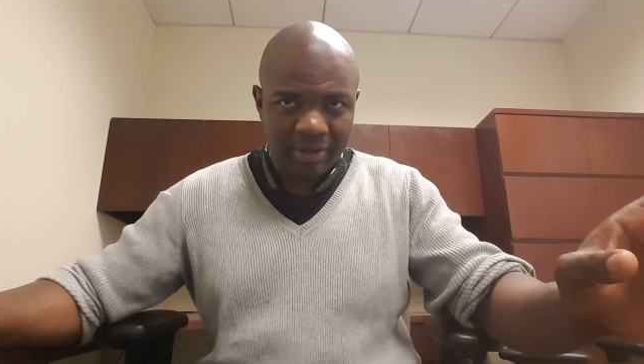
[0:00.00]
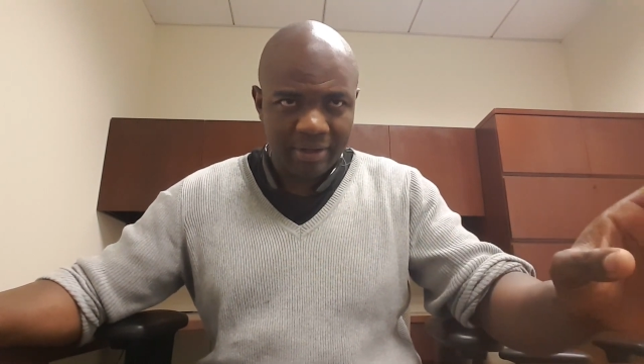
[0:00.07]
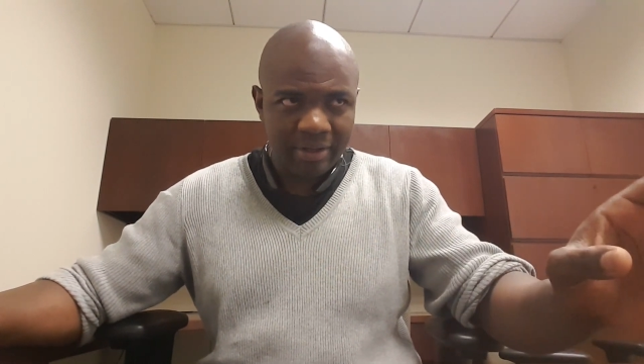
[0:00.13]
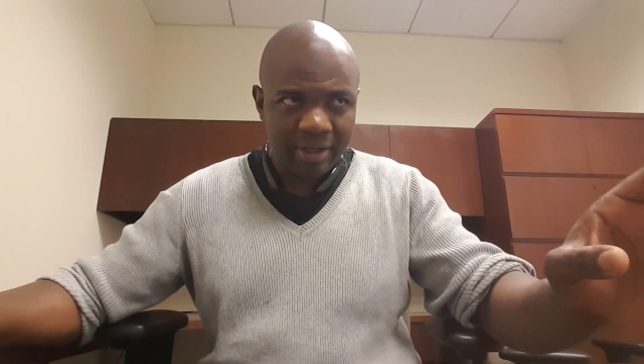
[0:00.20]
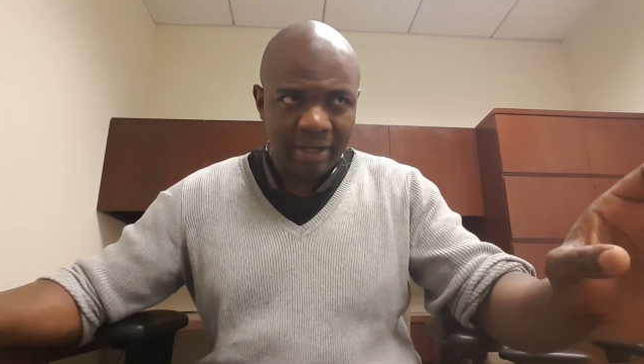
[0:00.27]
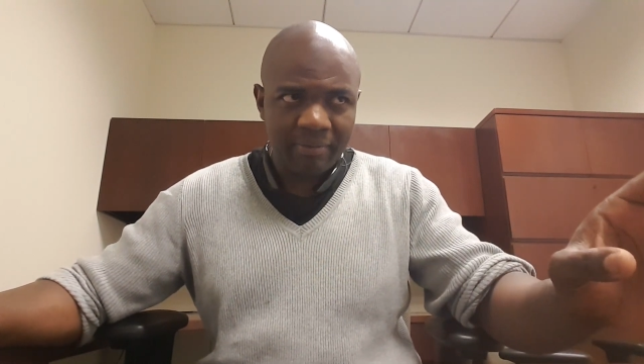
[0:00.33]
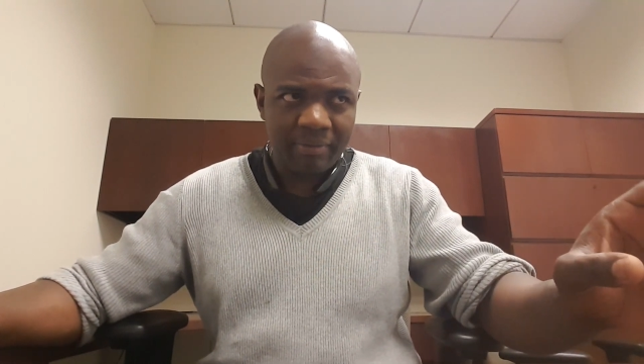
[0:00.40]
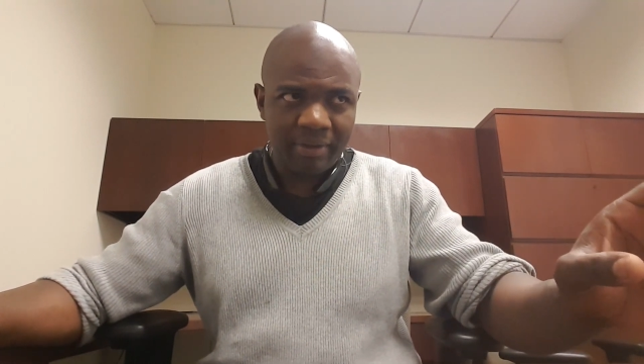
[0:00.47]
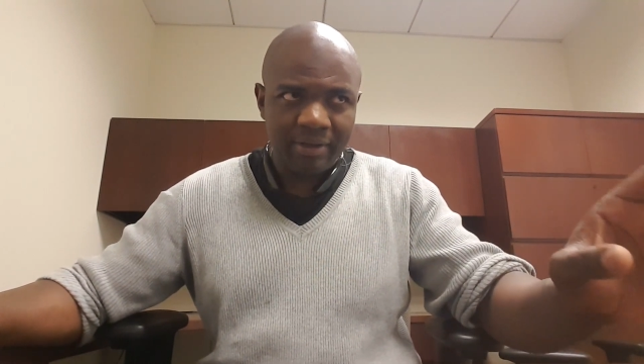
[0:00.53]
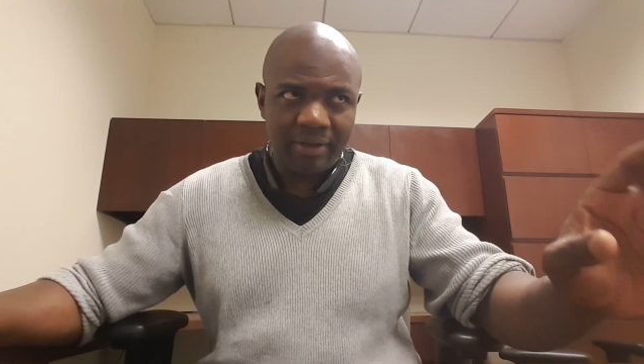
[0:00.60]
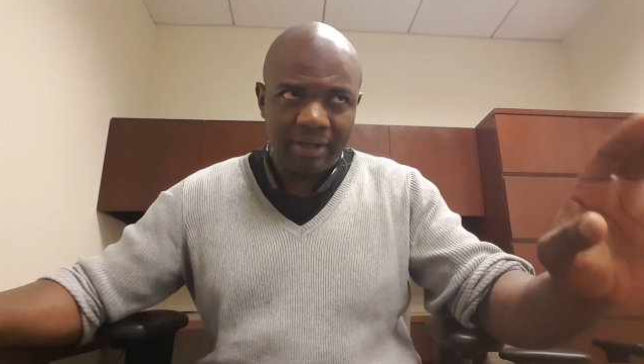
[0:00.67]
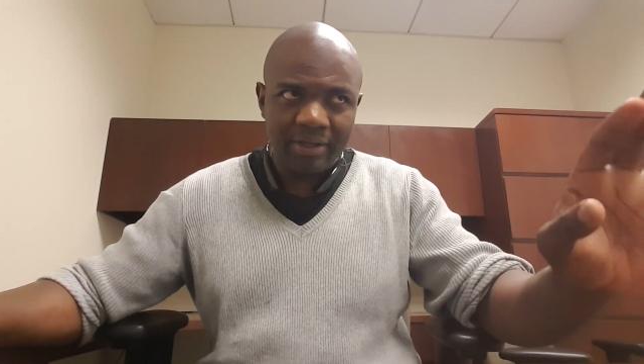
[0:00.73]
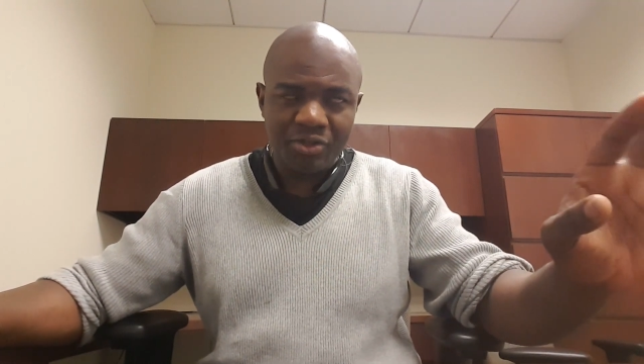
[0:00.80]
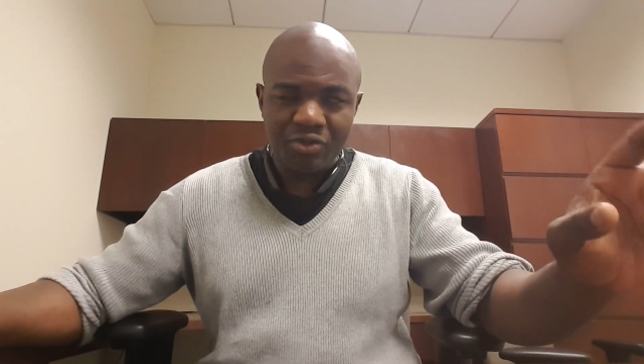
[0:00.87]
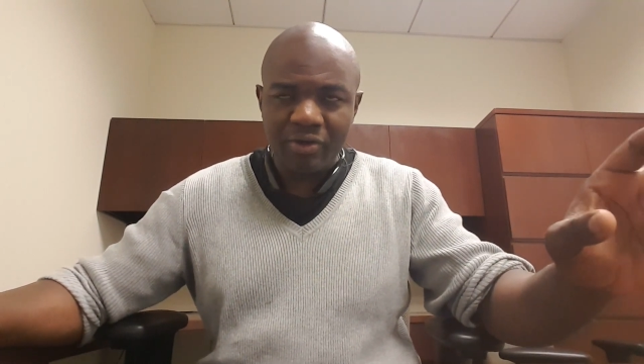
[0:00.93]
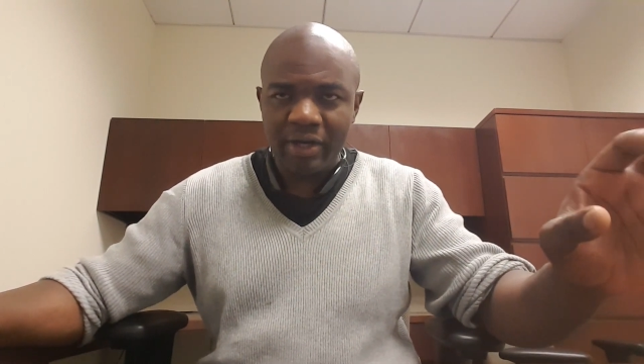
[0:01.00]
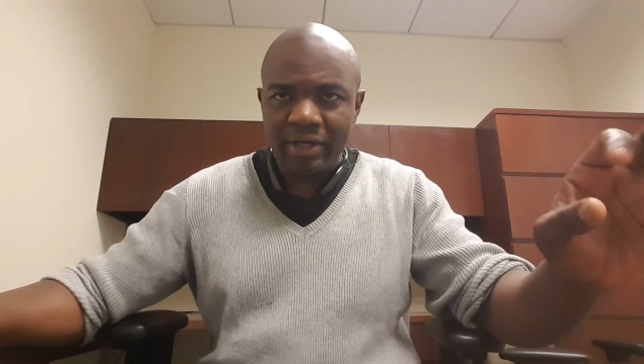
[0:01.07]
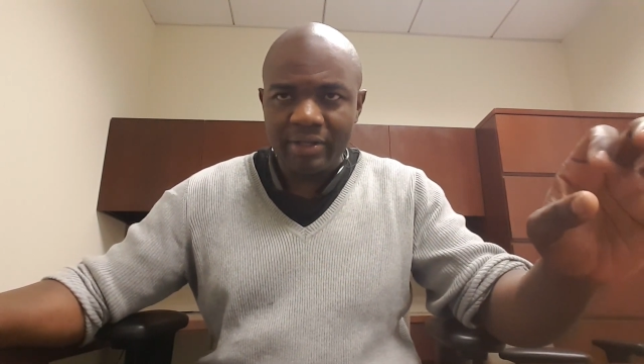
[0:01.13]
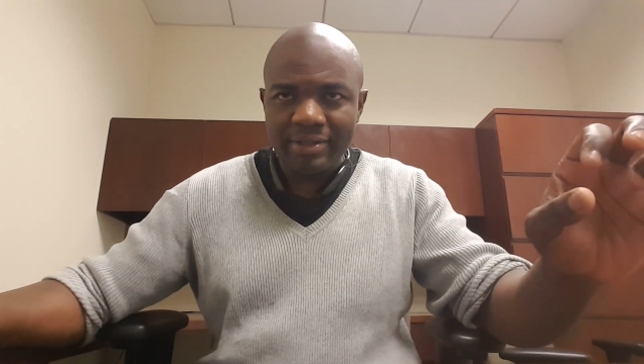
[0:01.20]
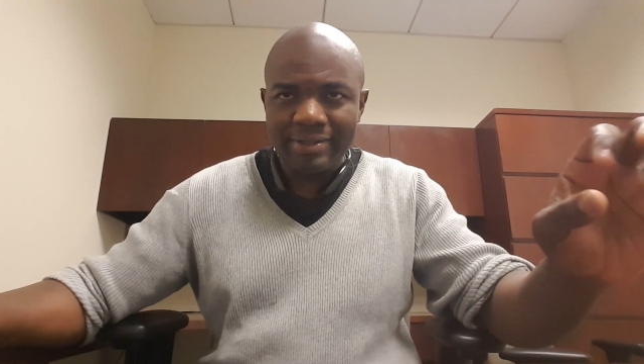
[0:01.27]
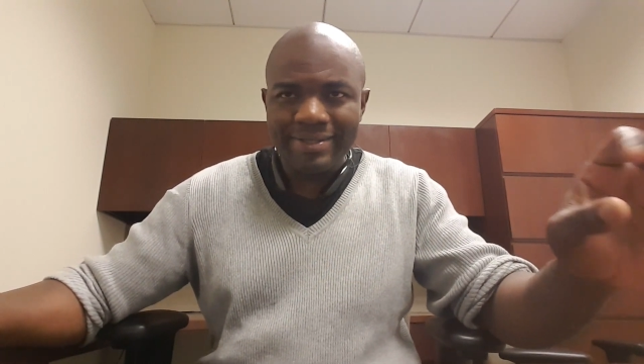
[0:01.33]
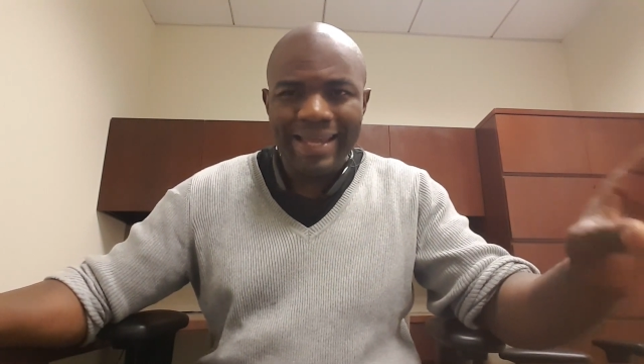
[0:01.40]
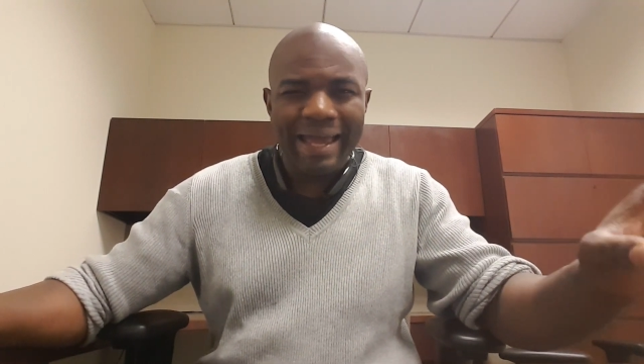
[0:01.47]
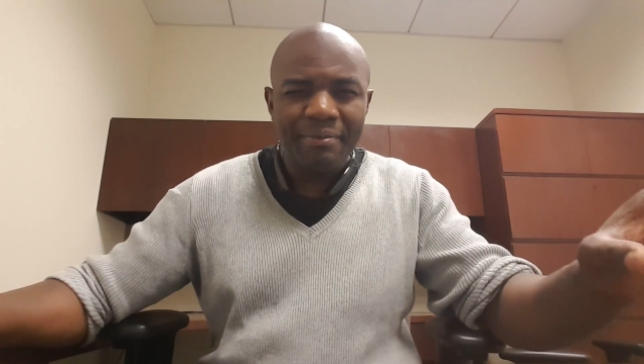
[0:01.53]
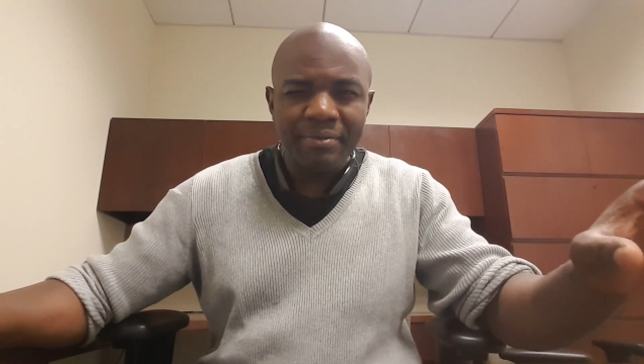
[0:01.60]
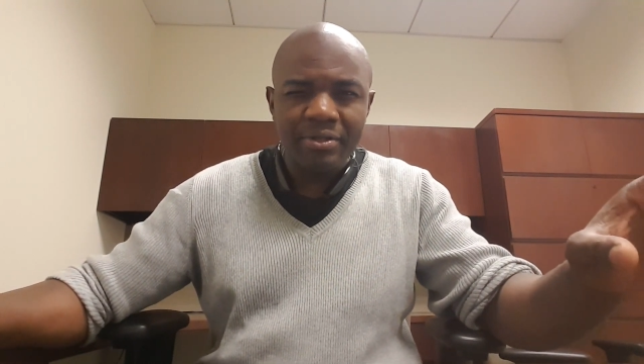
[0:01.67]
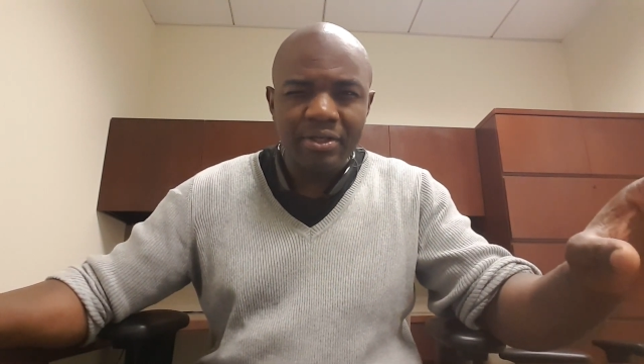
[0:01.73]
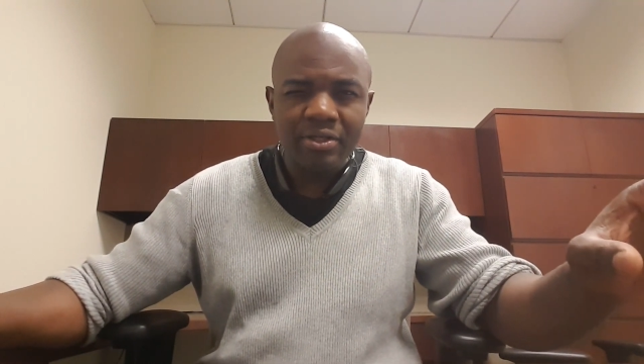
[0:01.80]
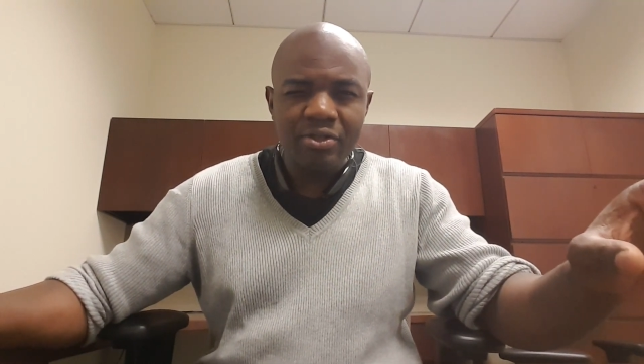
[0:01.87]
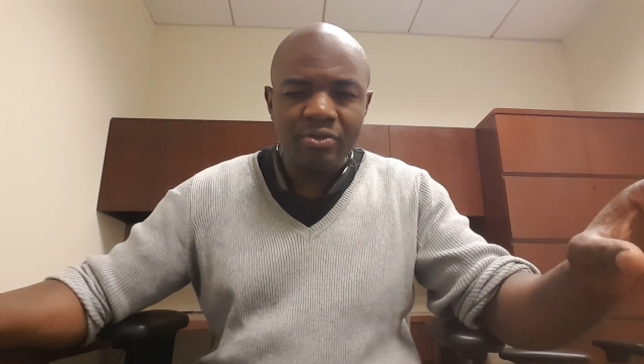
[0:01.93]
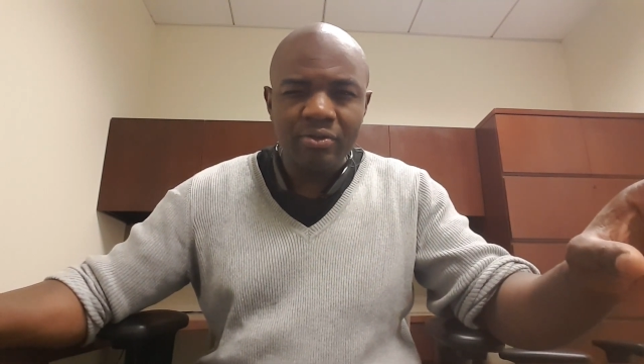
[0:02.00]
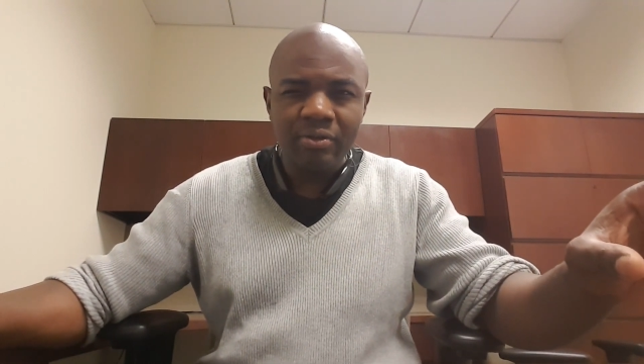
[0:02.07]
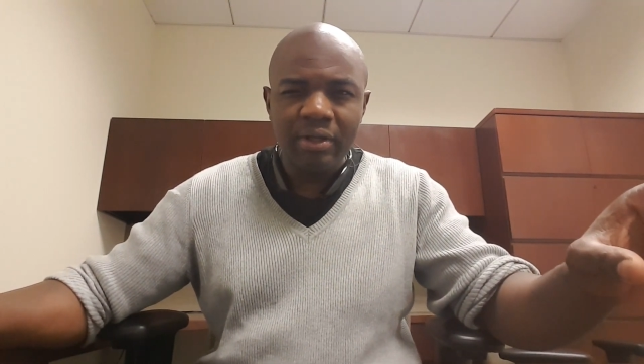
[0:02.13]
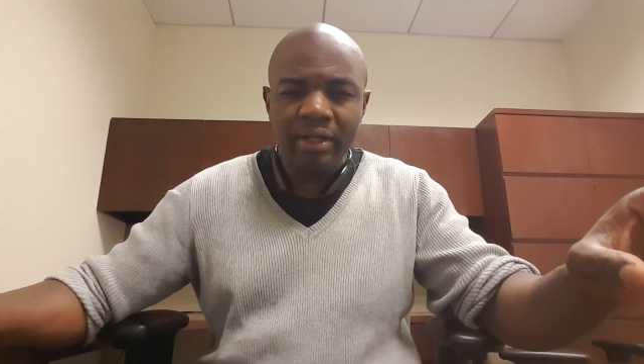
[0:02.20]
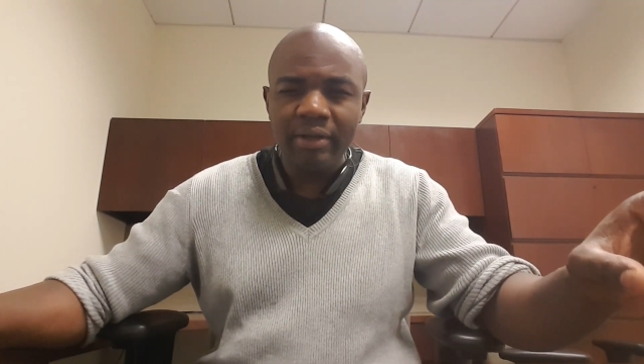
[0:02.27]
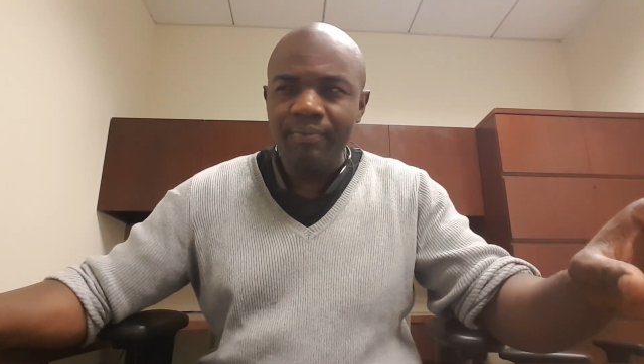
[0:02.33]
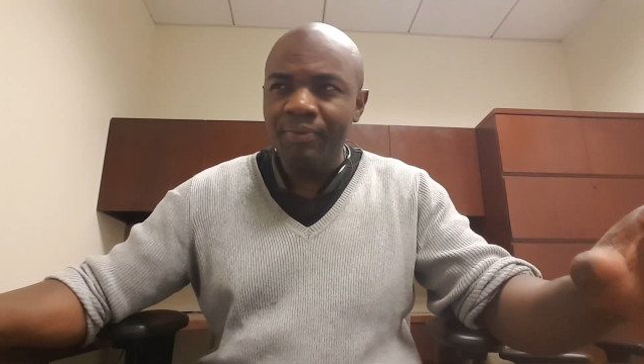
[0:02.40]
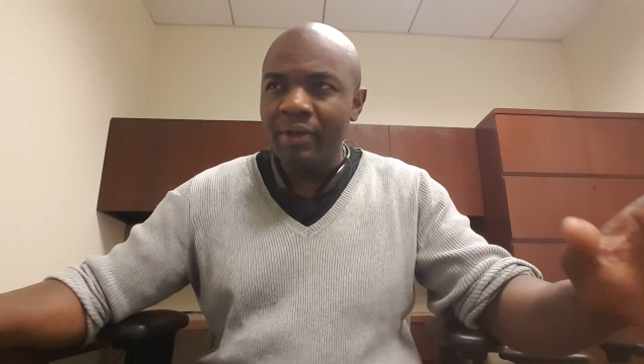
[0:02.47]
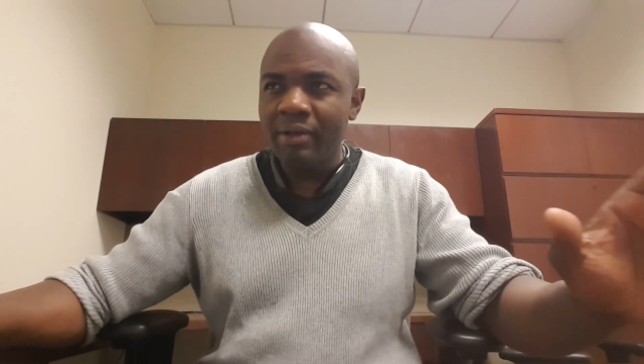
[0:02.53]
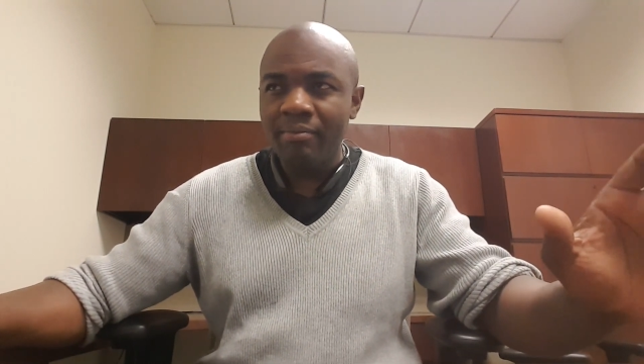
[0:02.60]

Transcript: Konami is trying to damage control it